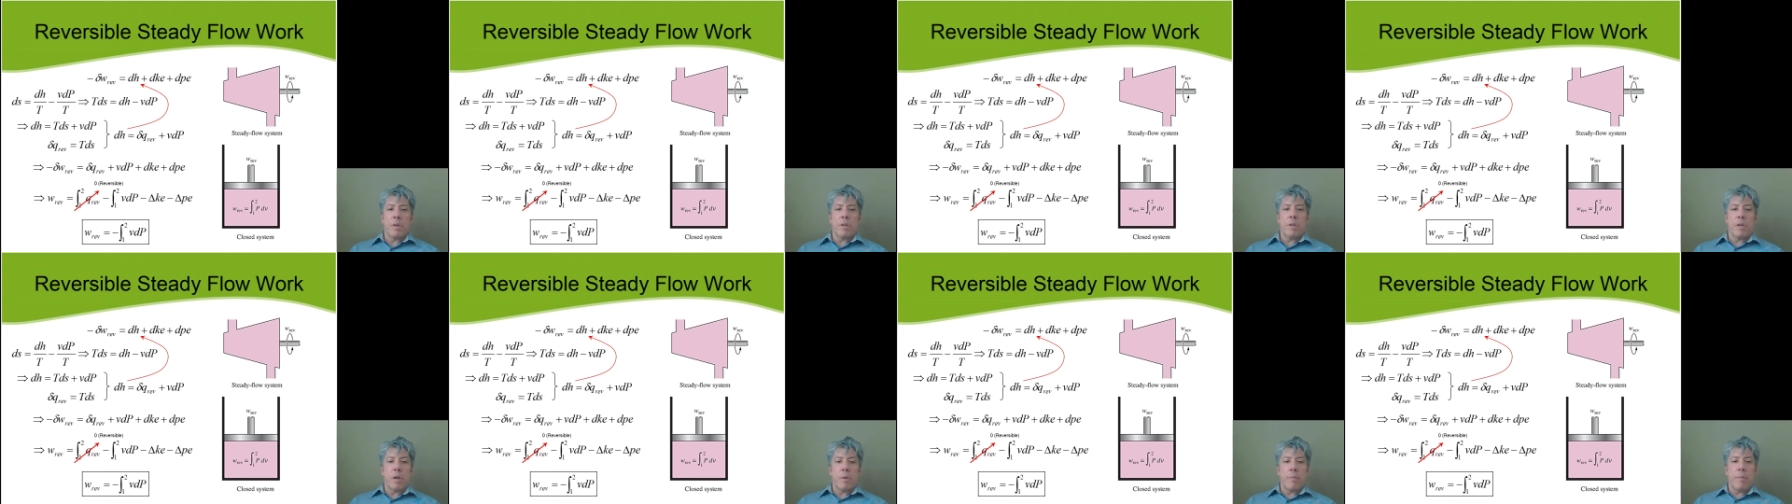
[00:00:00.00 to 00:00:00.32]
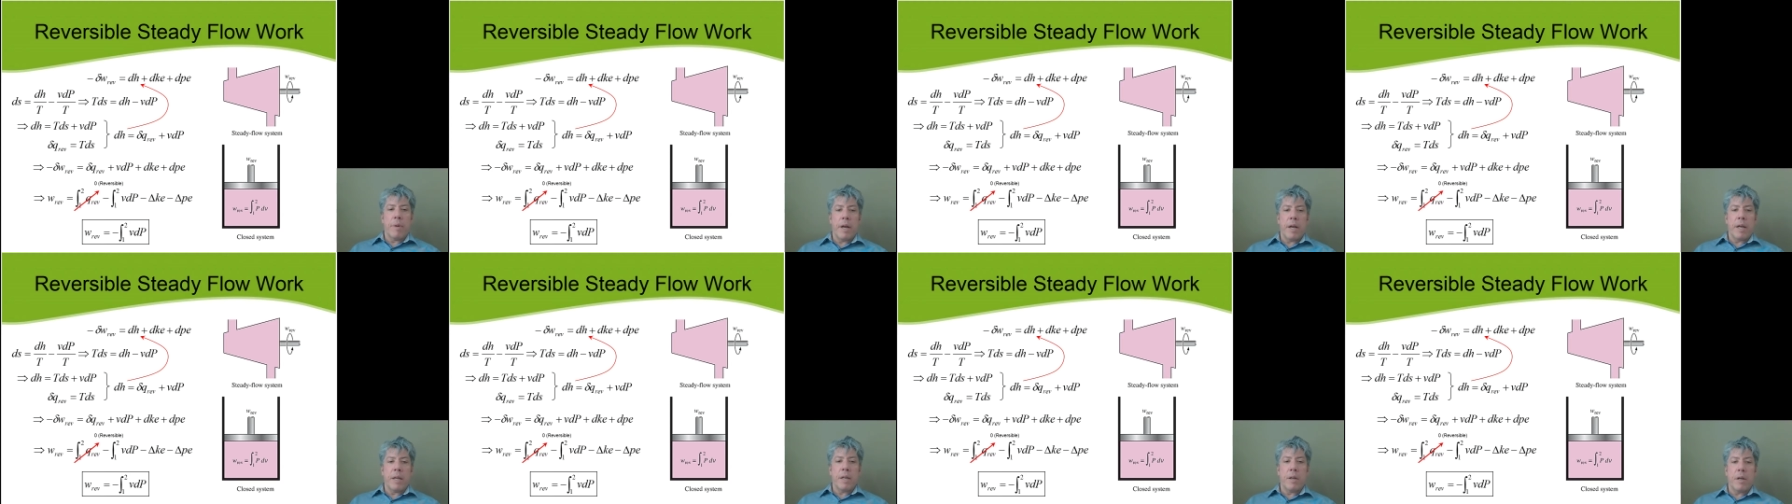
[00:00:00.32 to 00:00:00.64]

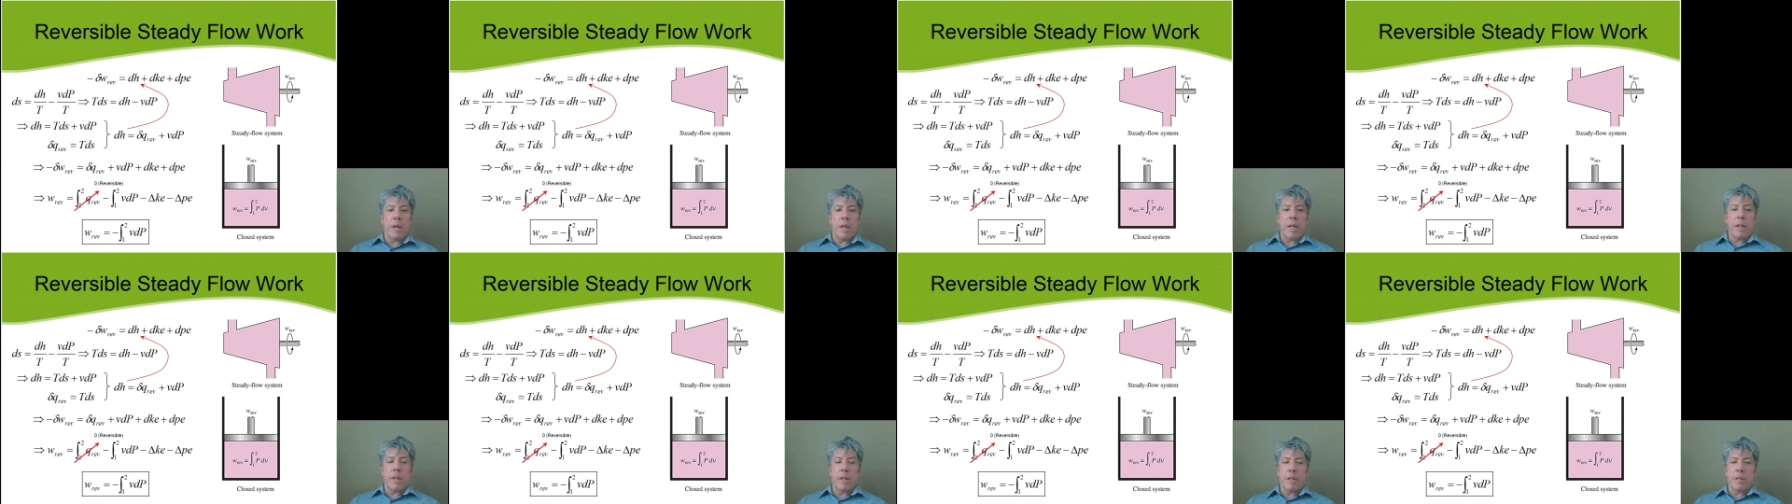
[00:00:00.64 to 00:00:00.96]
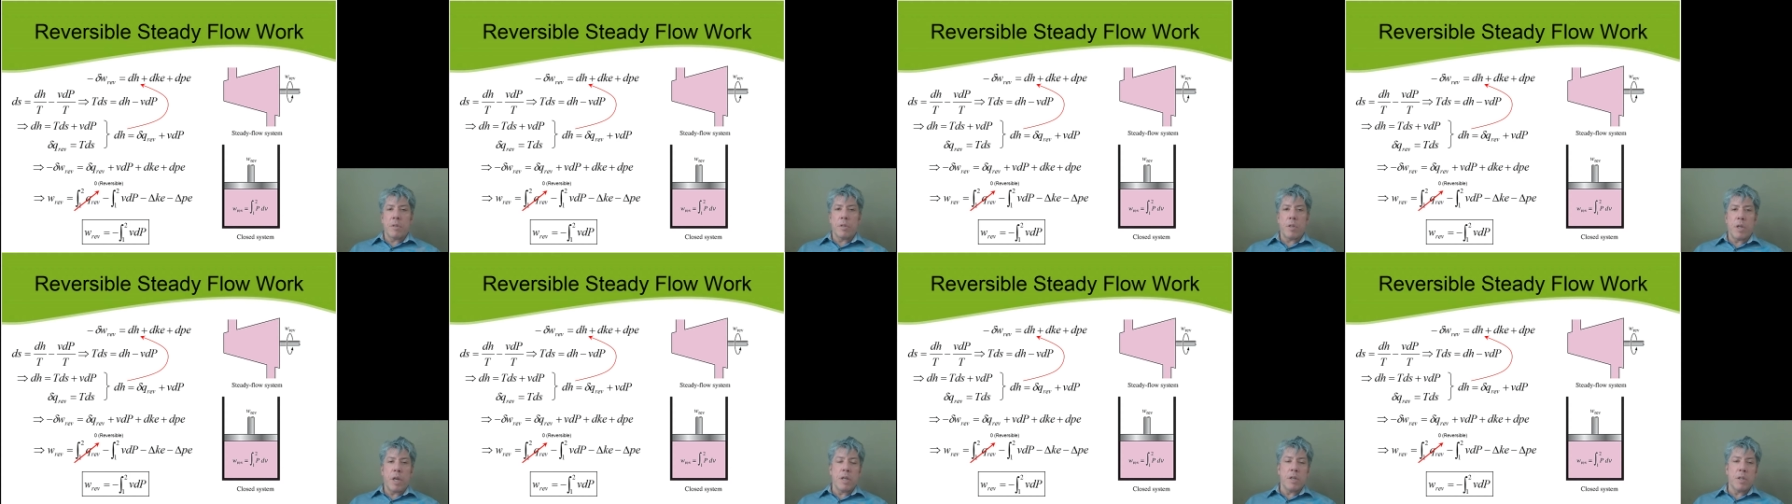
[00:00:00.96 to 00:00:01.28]
turbine and the
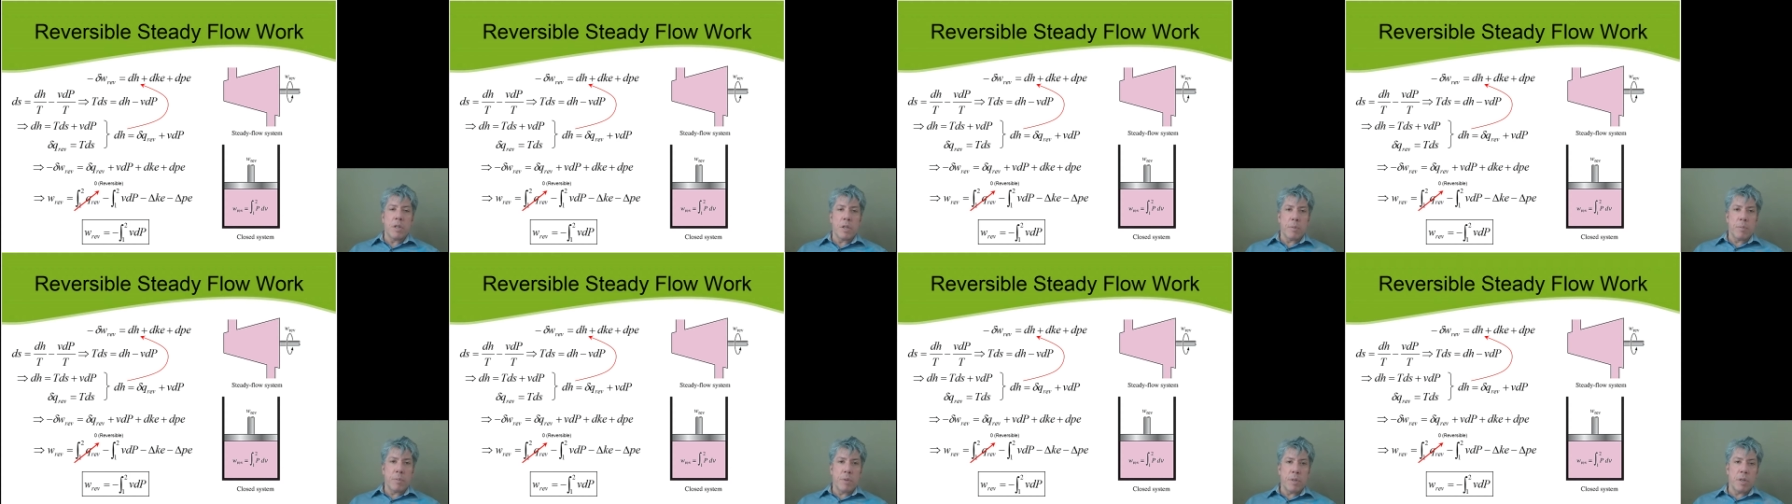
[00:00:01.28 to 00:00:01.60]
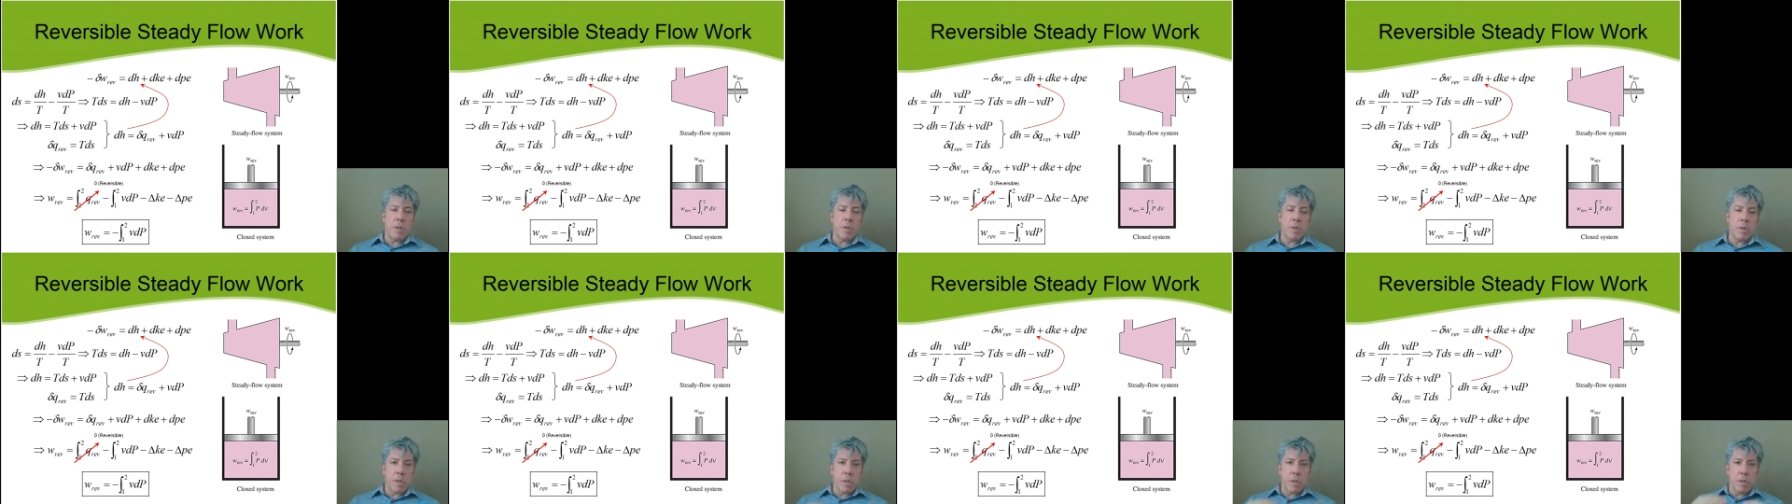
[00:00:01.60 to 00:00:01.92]
change in the
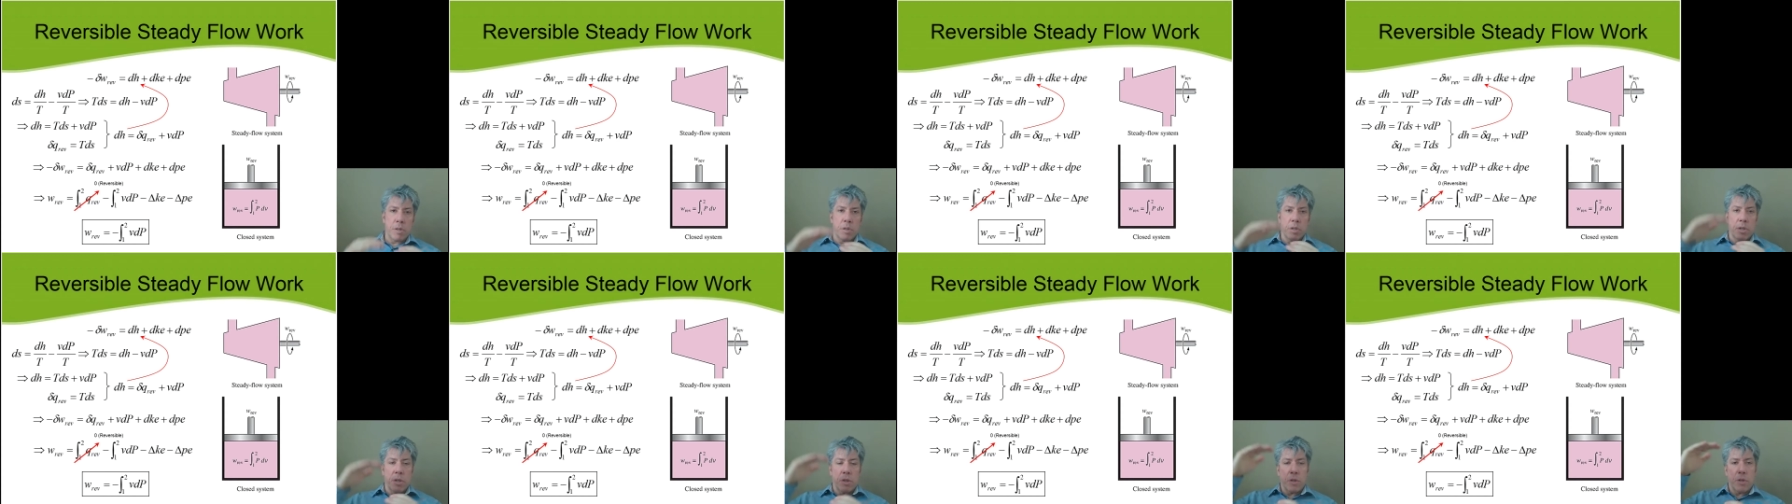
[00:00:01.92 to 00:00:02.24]
potential energy,